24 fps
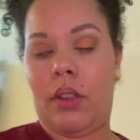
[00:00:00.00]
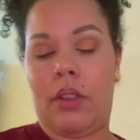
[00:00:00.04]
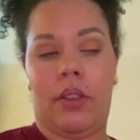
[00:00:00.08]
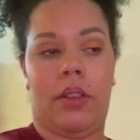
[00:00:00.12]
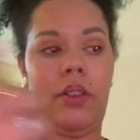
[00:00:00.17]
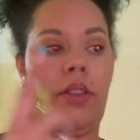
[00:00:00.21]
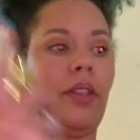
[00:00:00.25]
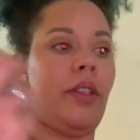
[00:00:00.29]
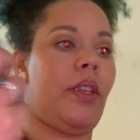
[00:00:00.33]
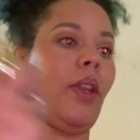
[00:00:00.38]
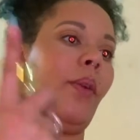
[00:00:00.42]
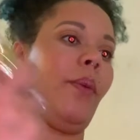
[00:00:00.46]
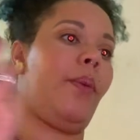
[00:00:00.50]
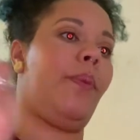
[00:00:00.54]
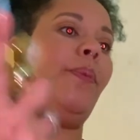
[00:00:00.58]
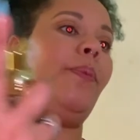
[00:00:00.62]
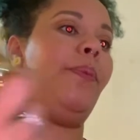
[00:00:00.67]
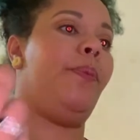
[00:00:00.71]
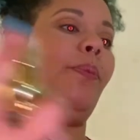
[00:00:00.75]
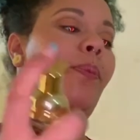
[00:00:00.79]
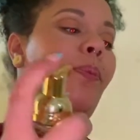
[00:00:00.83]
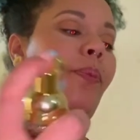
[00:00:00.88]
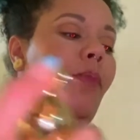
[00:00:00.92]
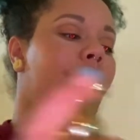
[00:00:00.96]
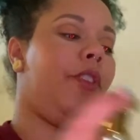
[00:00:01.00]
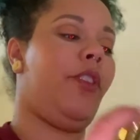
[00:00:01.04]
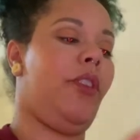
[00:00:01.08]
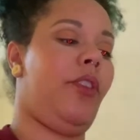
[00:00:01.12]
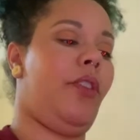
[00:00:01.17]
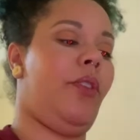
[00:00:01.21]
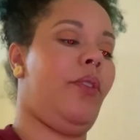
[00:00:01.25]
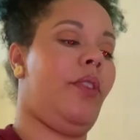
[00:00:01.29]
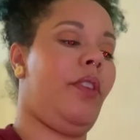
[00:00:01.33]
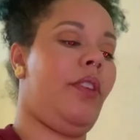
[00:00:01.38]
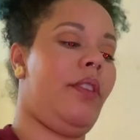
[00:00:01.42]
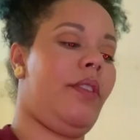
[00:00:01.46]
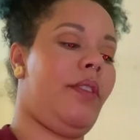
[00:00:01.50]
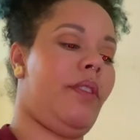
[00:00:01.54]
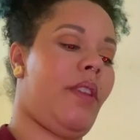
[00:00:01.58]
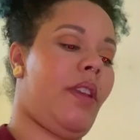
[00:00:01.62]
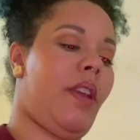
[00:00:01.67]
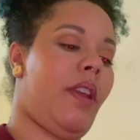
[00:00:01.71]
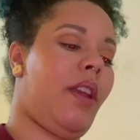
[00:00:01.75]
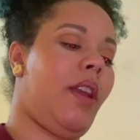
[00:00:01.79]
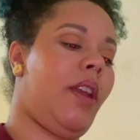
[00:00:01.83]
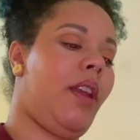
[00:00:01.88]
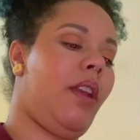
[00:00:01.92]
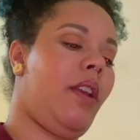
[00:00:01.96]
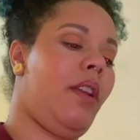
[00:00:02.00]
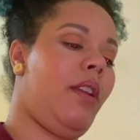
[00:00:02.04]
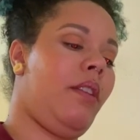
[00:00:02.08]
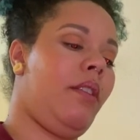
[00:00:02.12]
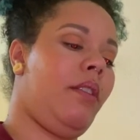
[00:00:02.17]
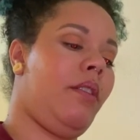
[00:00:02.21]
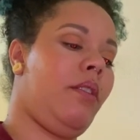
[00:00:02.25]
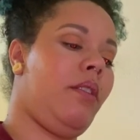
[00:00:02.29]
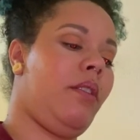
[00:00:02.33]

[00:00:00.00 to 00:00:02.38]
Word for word: So let's do this side.